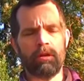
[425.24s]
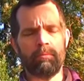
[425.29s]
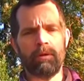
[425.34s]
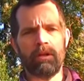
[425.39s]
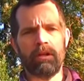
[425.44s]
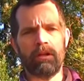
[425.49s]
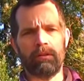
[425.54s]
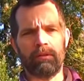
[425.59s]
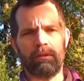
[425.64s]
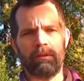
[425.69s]
Come
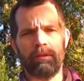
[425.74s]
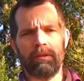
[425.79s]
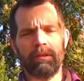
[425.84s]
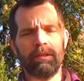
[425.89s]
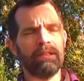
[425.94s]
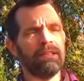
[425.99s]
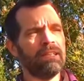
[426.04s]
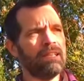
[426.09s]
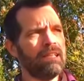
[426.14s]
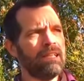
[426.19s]
on.
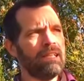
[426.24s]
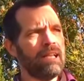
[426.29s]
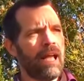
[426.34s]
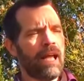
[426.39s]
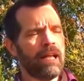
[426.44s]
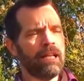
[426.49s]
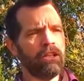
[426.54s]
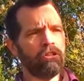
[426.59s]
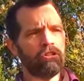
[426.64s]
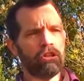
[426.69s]

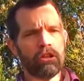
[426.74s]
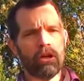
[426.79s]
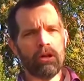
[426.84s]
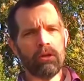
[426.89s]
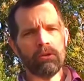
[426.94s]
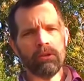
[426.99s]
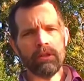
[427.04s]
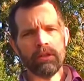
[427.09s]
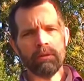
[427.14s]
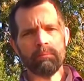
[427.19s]
And he said,
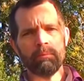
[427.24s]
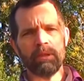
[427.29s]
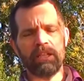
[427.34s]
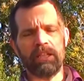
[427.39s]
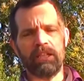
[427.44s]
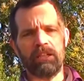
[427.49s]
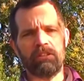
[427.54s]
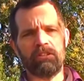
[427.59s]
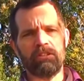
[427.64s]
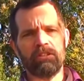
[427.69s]
hold on a
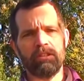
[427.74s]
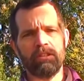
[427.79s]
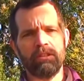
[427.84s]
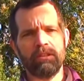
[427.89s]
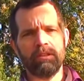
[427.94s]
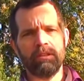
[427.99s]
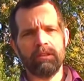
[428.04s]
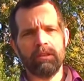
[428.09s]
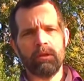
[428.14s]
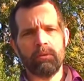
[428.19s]
minute.
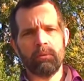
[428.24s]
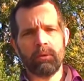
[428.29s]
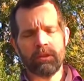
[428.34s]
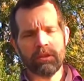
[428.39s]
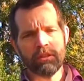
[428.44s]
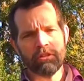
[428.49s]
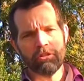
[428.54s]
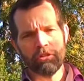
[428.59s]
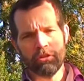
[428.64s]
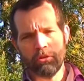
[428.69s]

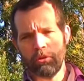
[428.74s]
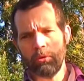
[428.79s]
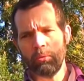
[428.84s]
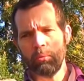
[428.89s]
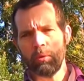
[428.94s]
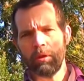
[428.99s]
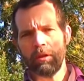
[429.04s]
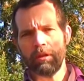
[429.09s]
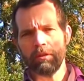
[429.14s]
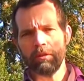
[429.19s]
Weren't you the
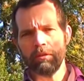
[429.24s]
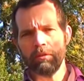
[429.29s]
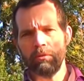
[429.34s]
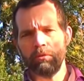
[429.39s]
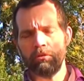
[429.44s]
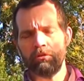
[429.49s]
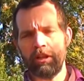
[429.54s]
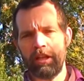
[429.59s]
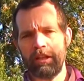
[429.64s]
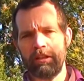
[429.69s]
one who
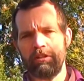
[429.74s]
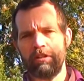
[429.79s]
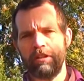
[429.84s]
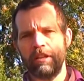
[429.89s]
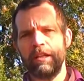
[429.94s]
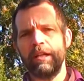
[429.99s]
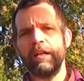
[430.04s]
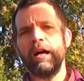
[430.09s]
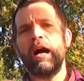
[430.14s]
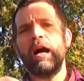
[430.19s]
said,
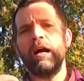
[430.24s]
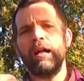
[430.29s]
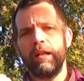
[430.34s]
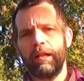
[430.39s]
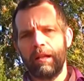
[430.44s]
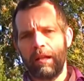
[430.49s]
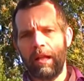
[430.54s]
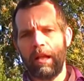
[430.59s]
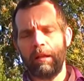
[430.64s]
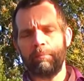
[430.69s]

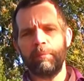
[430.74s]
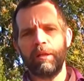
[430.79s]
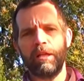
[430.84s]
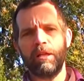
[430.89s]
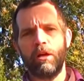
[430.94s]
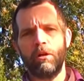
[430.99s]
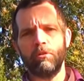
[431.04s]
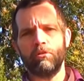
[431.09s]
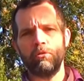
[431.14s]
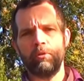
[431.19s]
let me
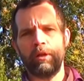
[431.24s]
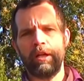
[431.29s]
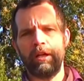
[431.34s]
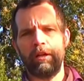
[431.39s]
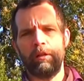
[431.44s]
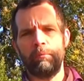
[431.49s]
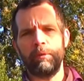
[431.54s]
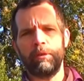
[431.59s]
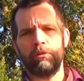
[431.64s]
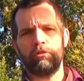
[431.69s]
go to
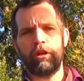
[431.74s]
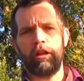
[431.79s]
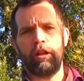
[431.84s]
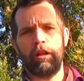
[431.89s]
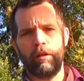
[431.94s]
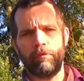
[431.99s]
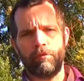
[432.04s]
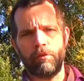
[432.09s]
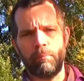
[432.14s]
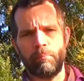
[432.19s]
hell because I
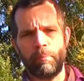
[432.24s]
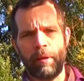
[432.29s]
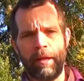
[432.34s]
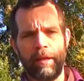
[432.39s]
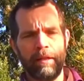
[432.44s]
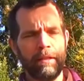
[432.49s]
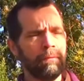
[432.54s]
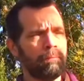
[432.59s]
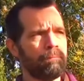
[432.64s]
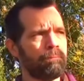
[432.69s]
love the
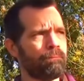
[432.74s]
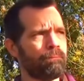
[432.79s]
pain?